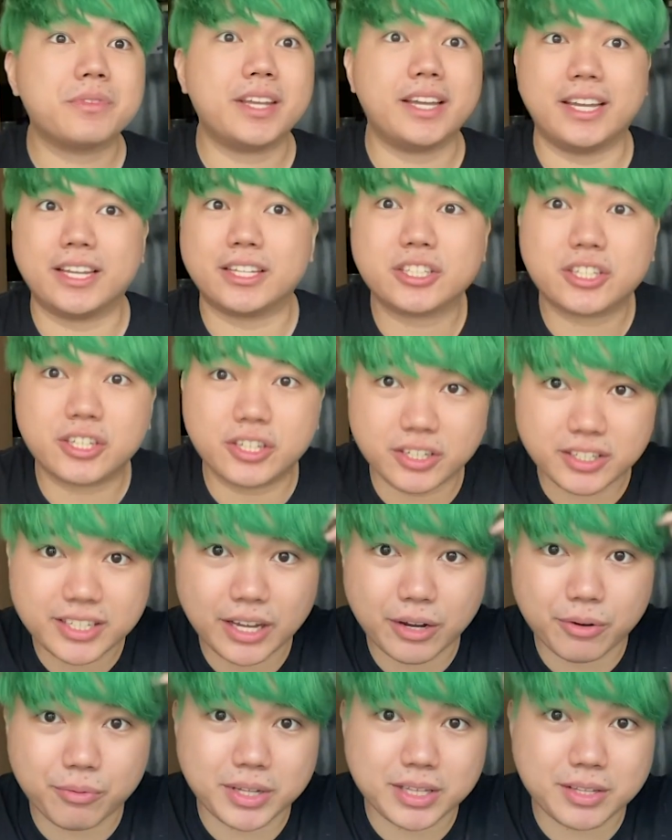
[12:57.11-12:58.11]
it could
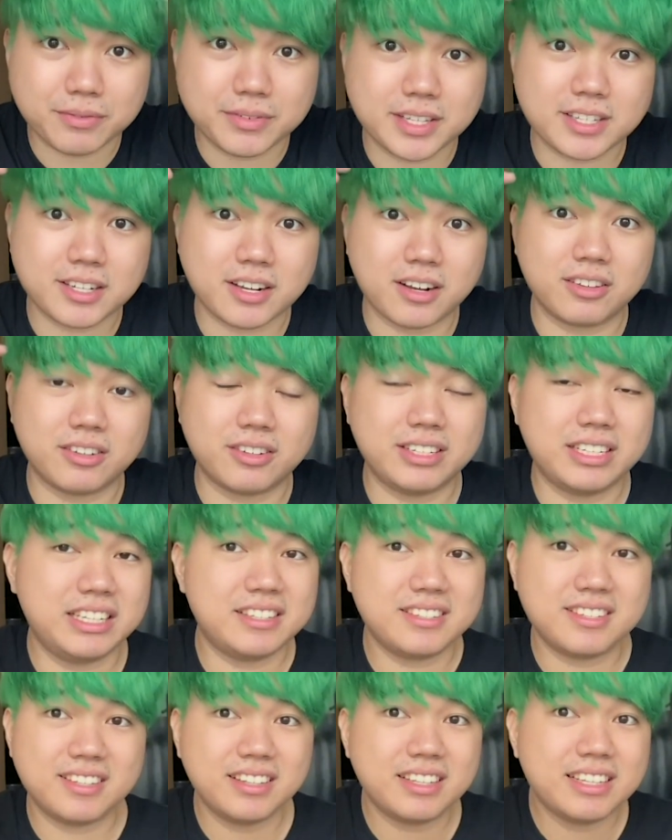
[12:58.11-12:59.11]
get rid of this color
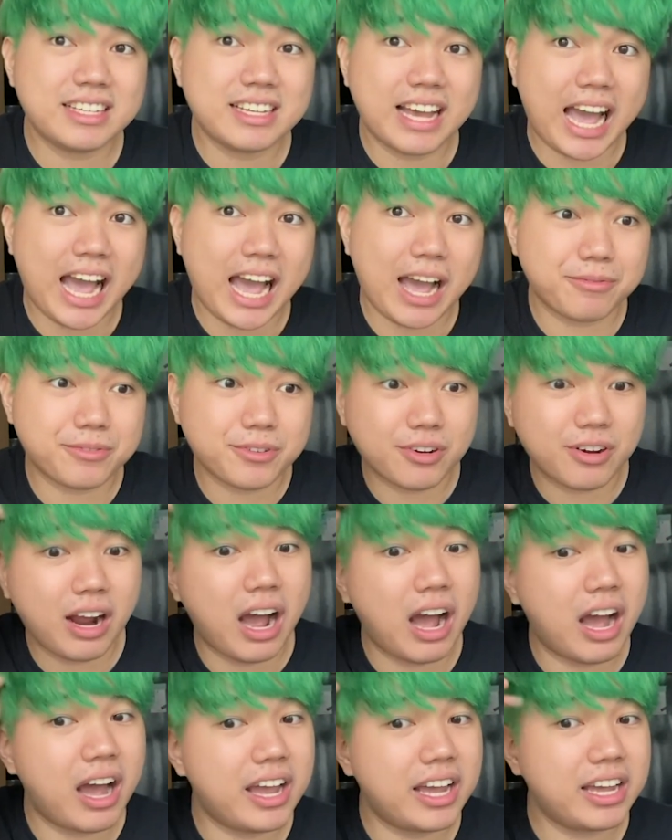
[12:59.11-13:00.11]
easily after
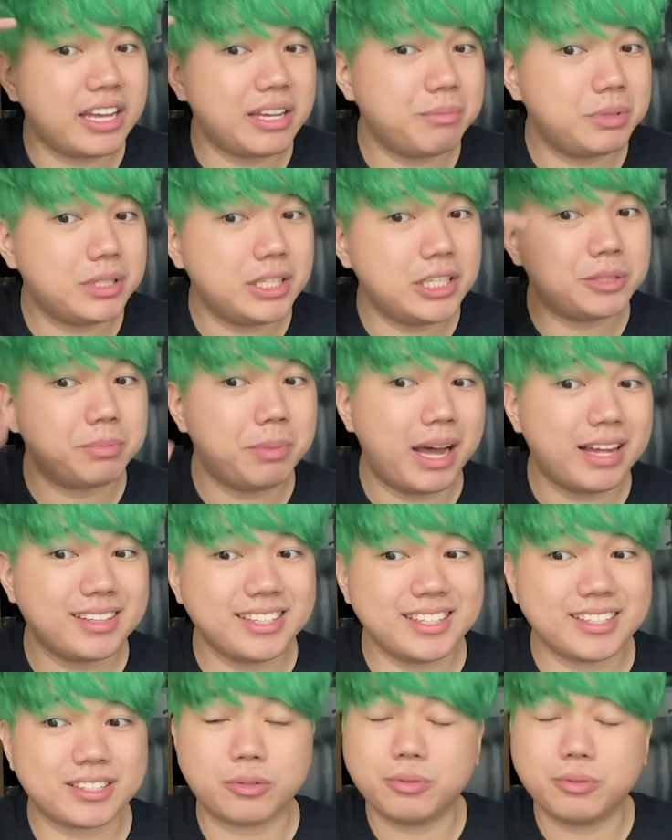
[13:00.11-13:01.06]
I bleach bath it.